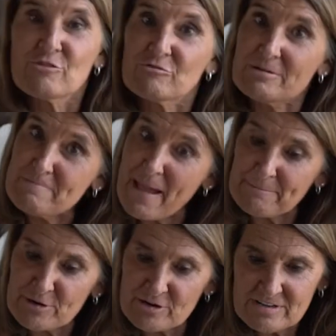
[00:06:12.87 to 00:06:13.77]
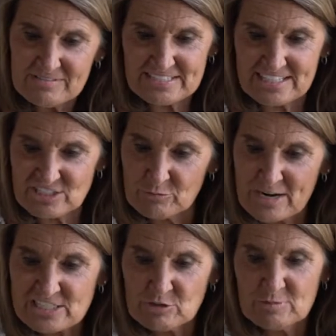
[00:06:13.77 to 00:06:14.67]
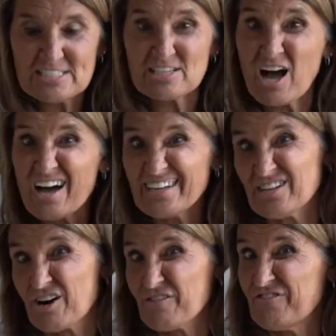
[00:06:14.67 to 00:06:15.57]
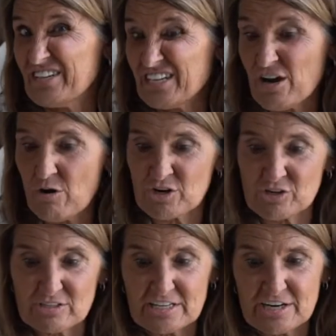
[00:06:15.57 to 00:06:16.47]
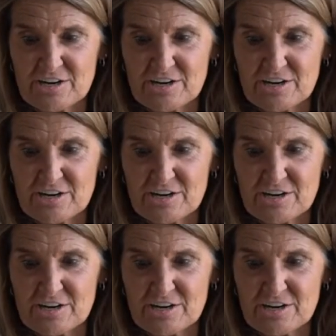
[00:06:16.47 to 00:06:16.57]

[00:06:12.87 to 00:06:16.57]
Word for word: Remember the situation we saw in our video earlier?